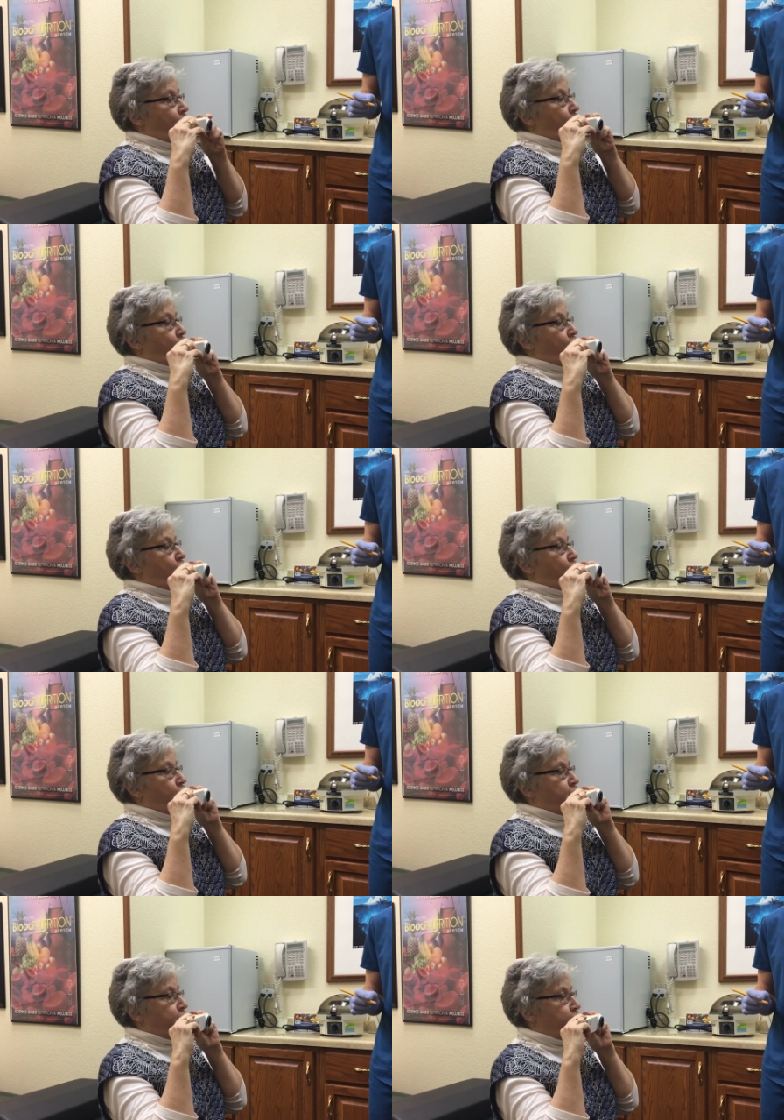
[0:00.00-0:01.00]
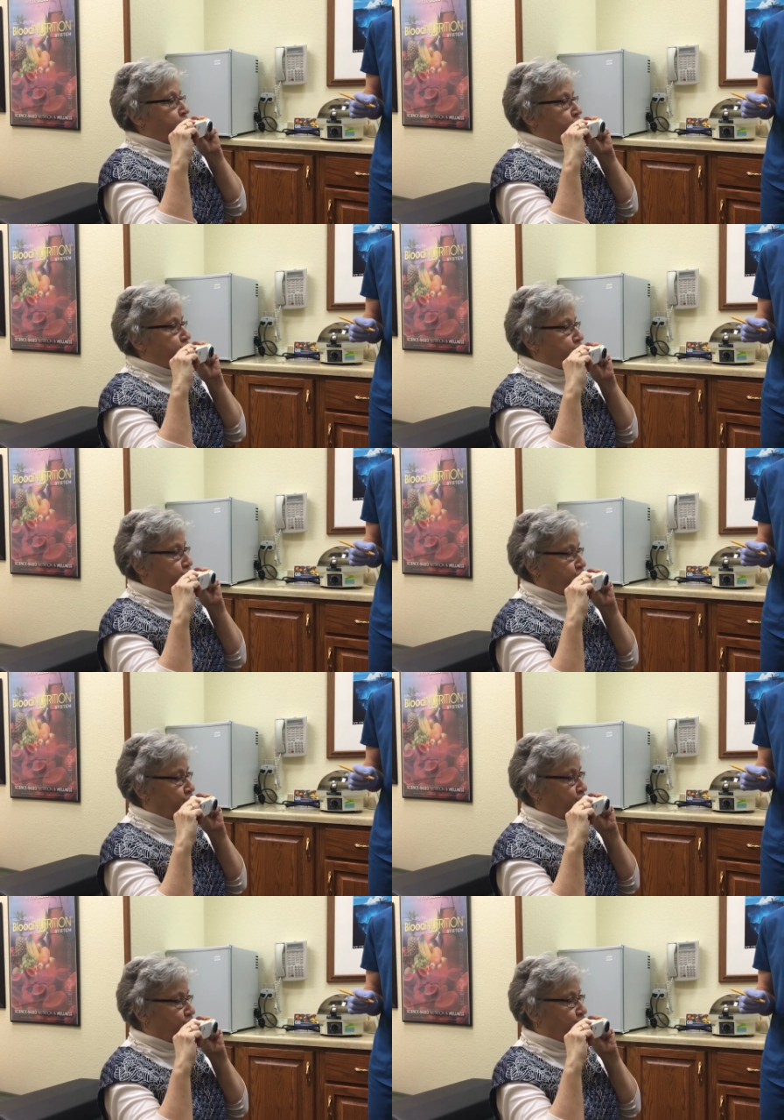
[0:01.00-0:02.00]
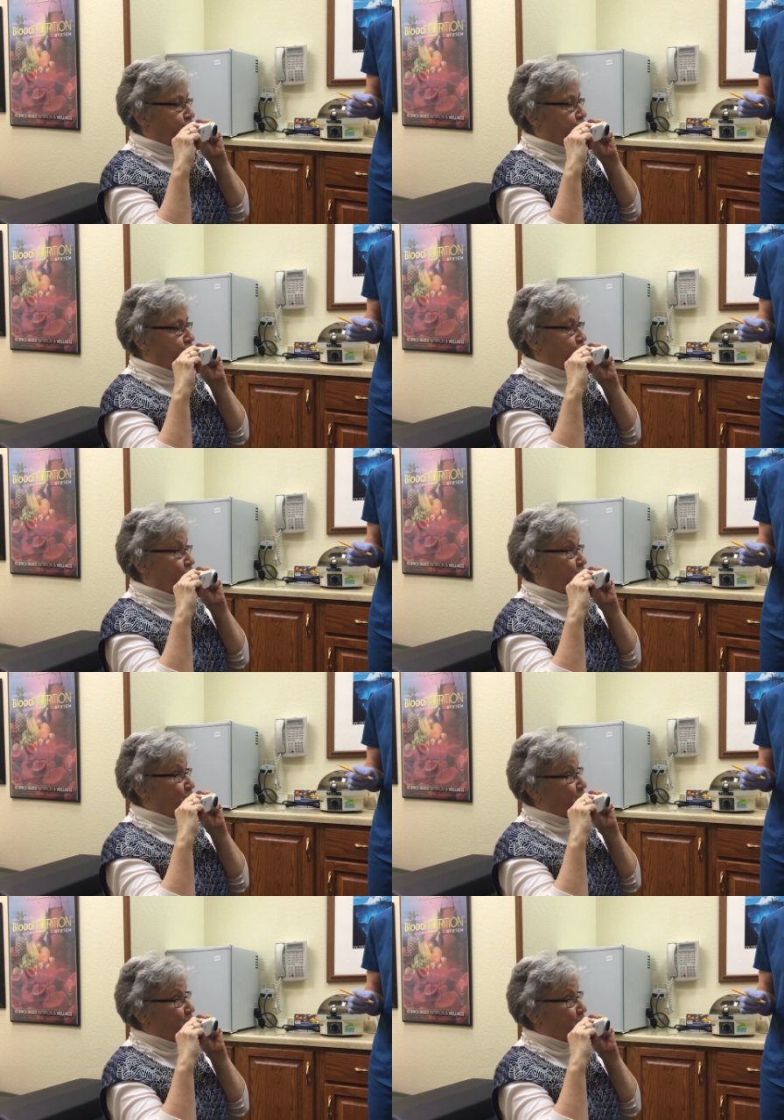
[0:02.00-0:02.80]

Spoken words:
And then thirdly, we do a 6-minute walk test to